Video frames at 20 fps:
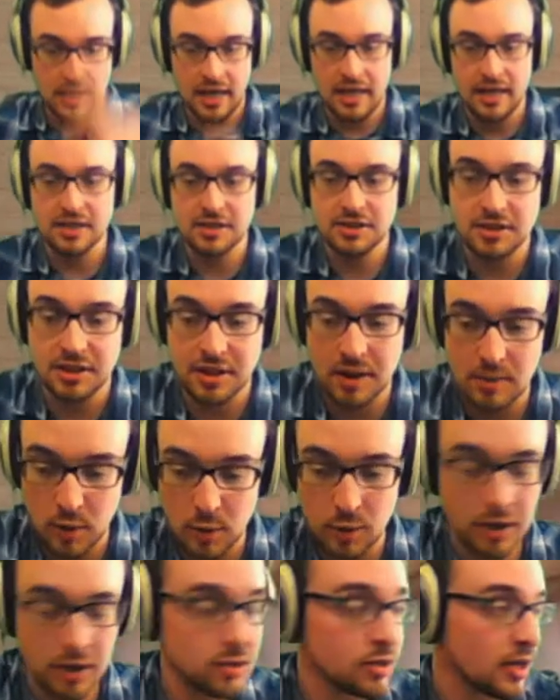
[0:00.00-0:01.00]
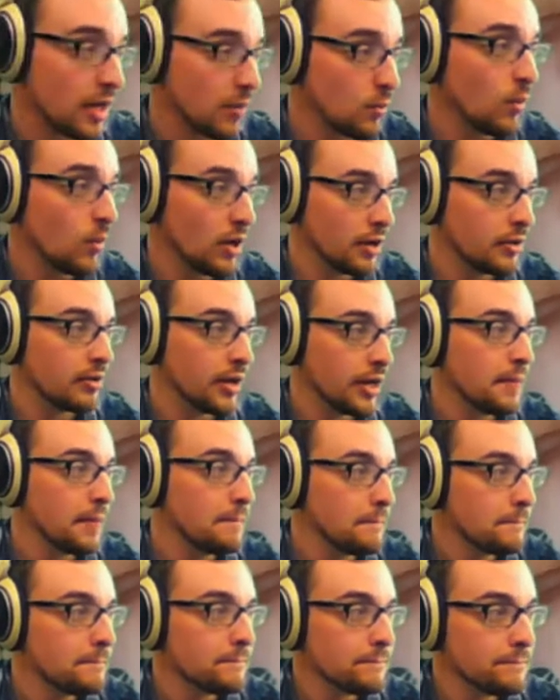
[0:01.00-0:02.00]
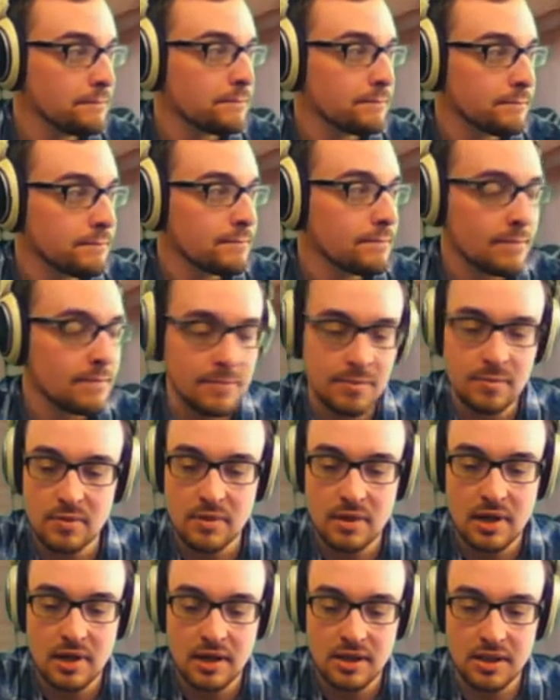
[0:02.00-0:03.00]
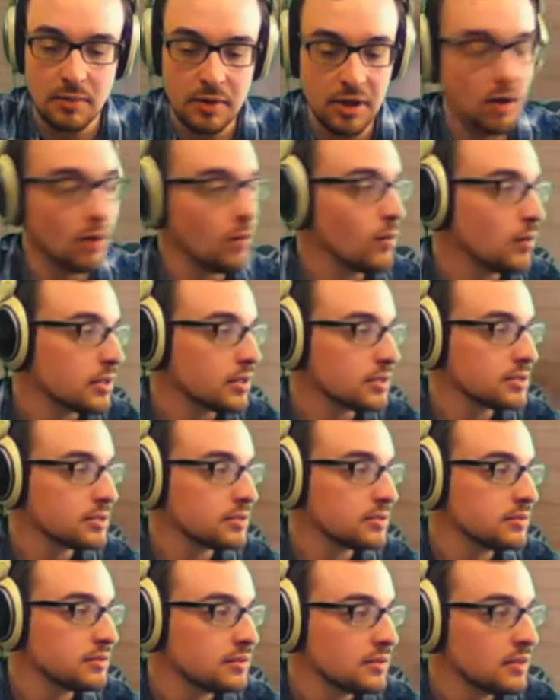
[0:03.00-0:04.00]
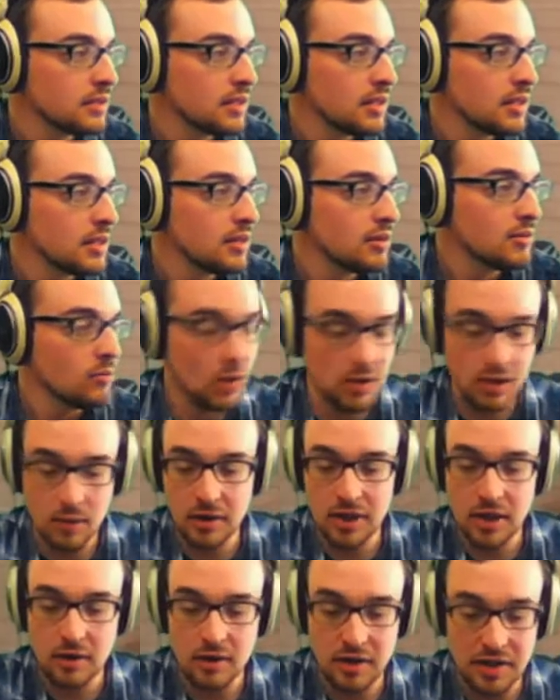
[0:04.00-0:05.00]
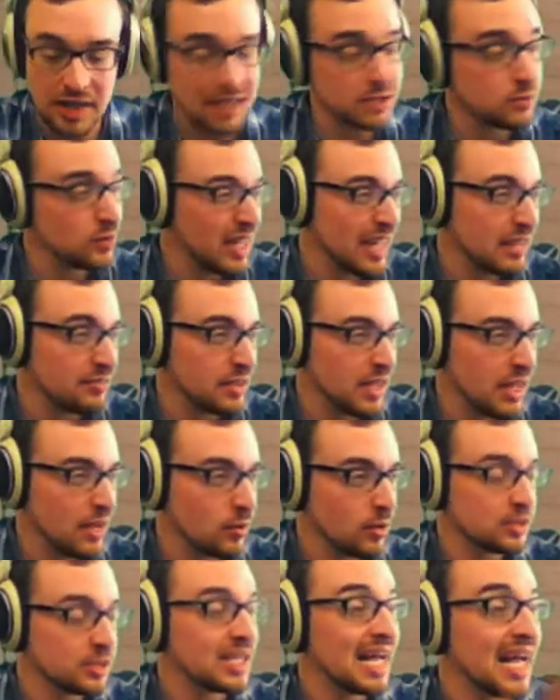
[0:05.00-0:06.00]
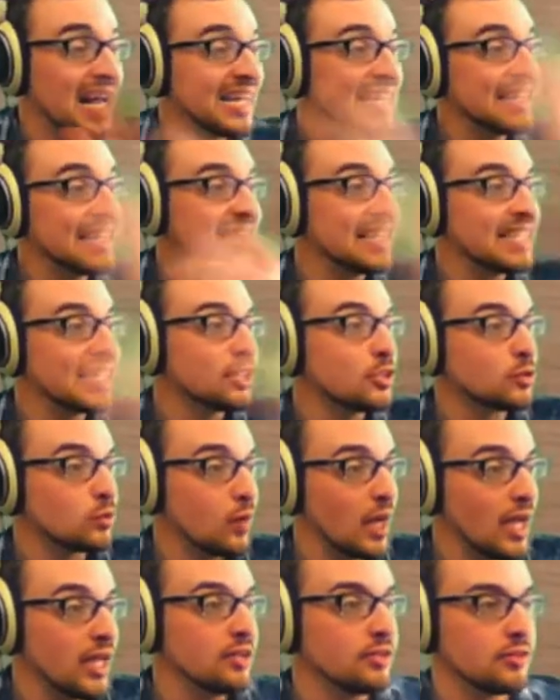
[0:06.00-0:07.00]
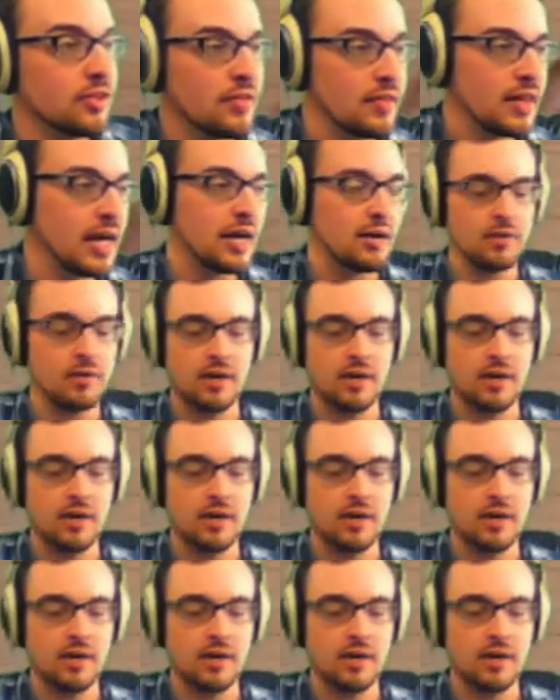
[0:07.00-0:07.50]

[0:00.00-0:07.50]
k is the number we're going to try, 1, right? Then we know it works. Well, then we know the next one after that works. Anything greater than that,